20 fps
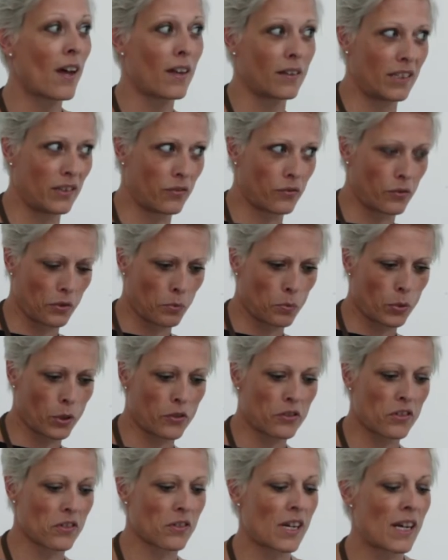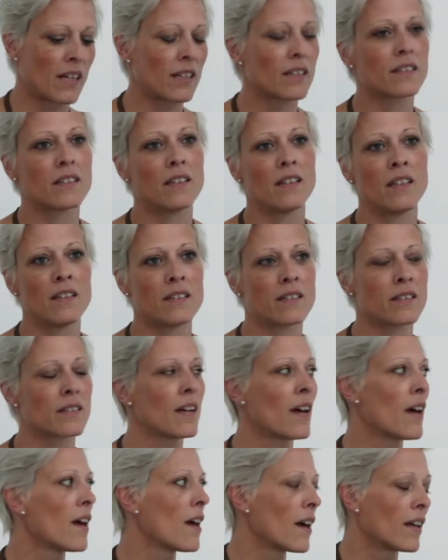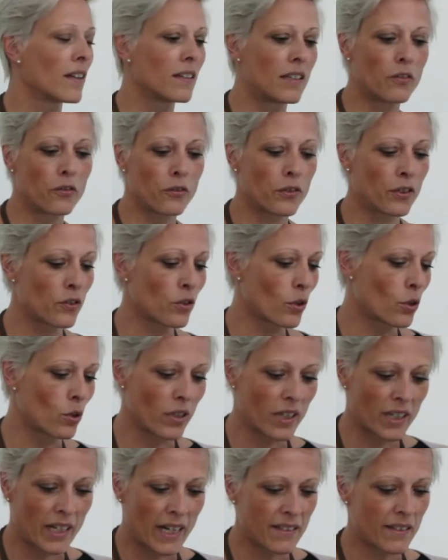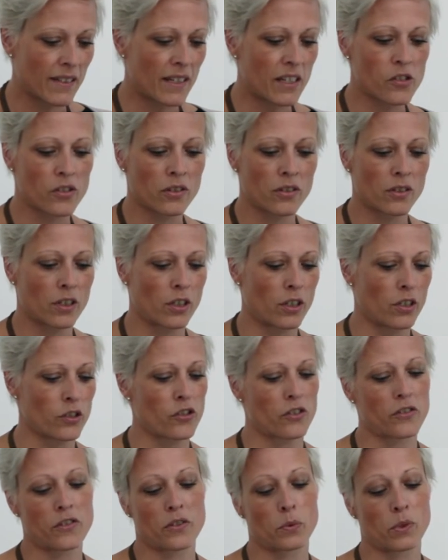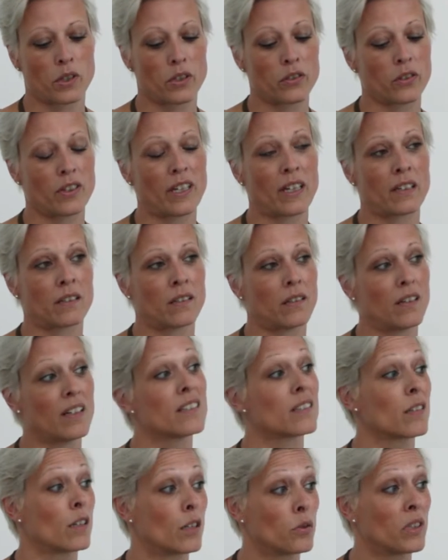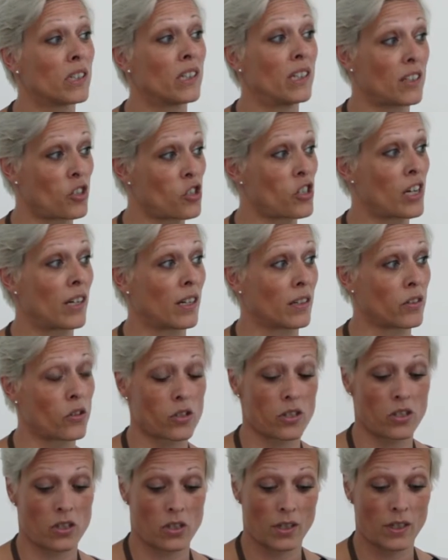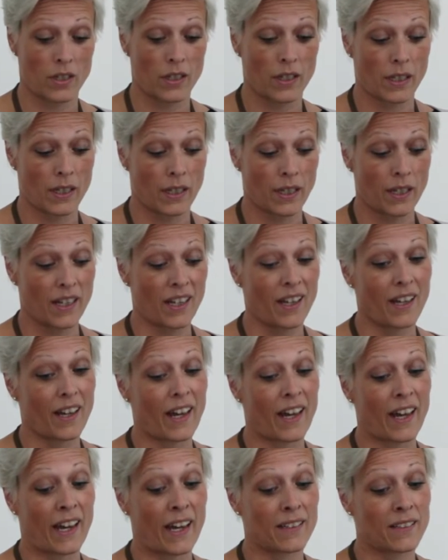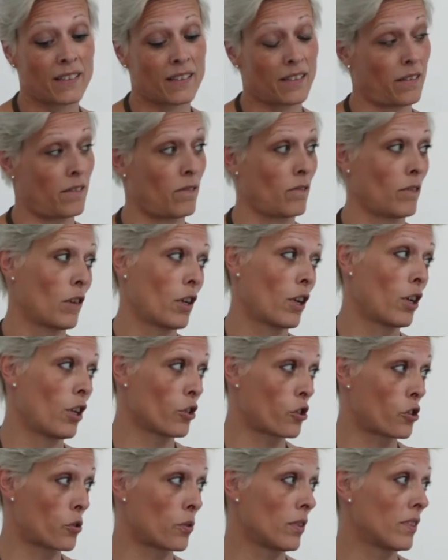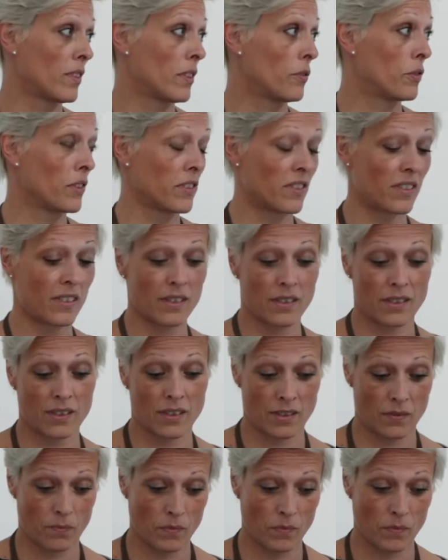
different personalities, different organizational cultures work together, is already a challenge. Add cultural differences,